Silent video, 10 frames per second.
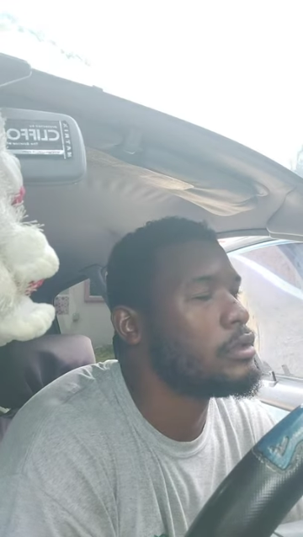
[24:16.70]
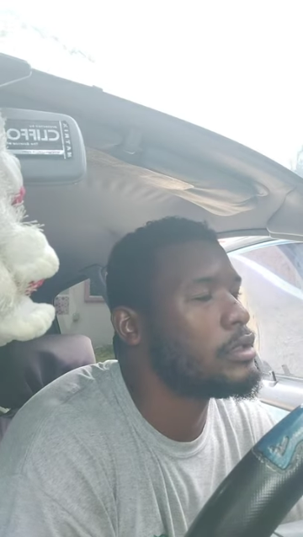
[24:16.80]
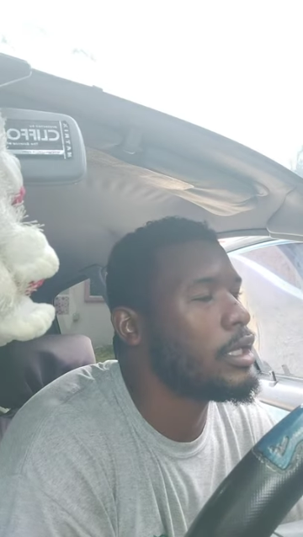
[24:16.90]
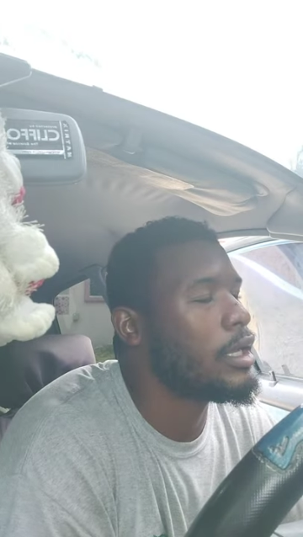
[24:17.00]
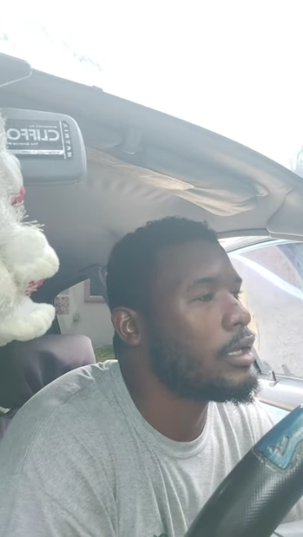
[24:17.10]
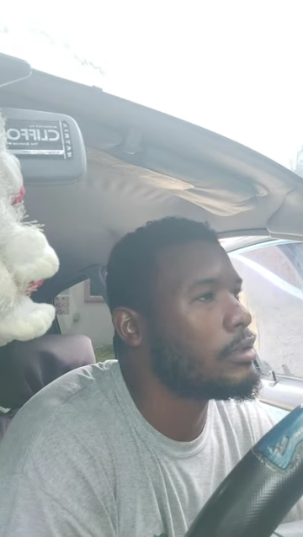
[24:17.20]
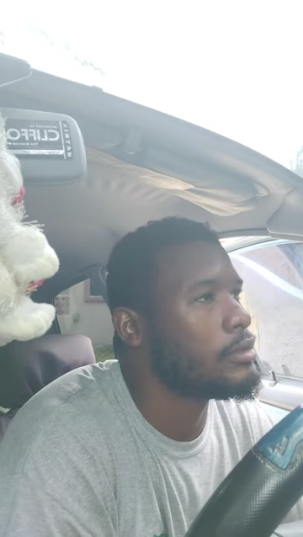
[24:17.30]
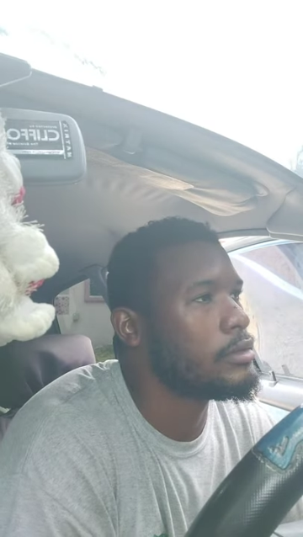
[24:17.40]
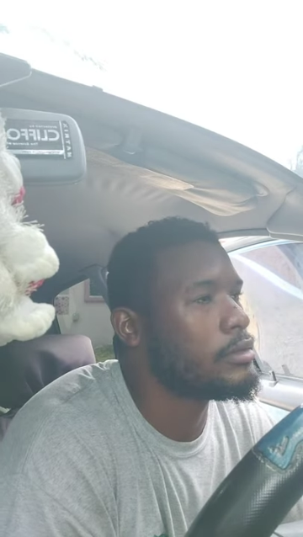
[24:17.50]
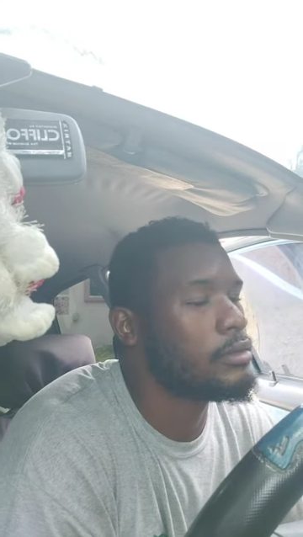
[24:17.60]
yeah
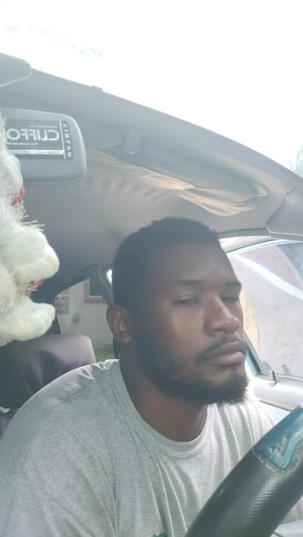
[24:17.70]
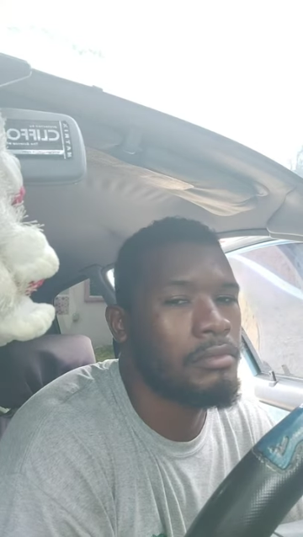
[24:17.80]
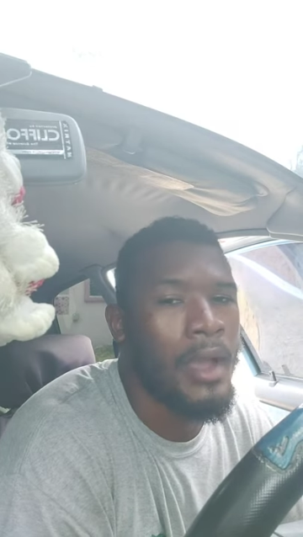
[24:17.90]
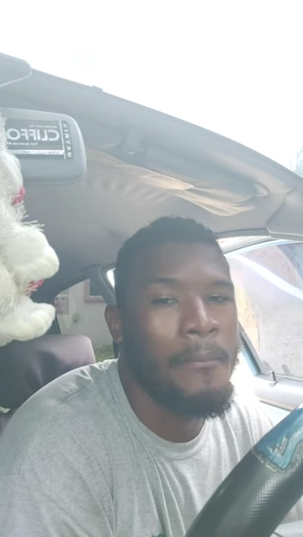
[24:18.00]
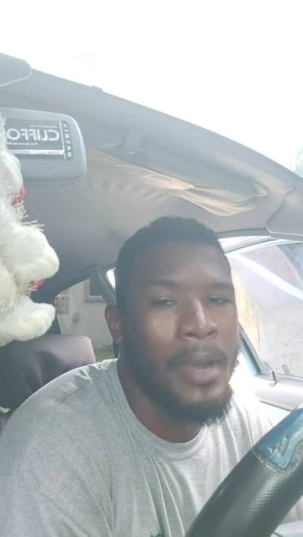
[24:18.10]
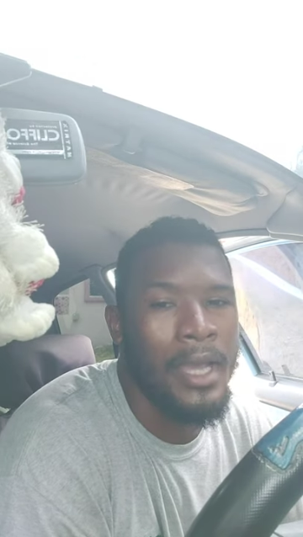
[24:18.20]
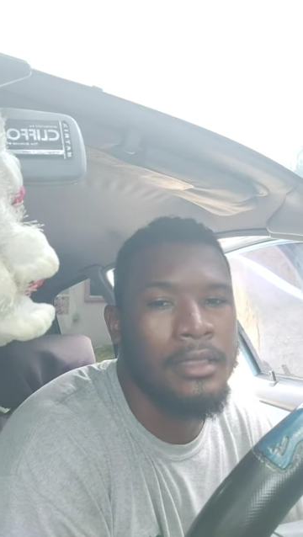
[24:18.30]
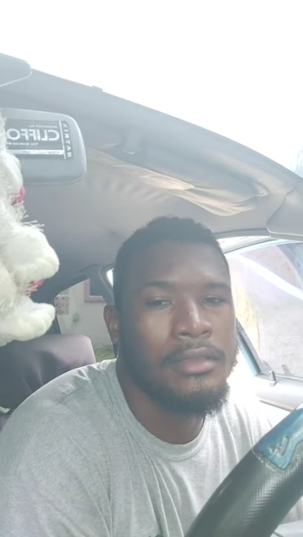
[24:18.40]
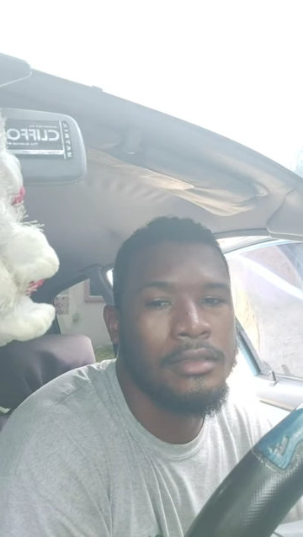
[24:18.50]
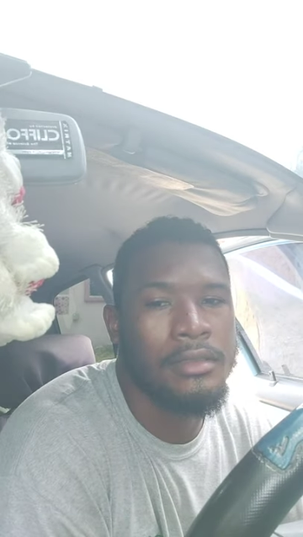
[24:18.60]
i might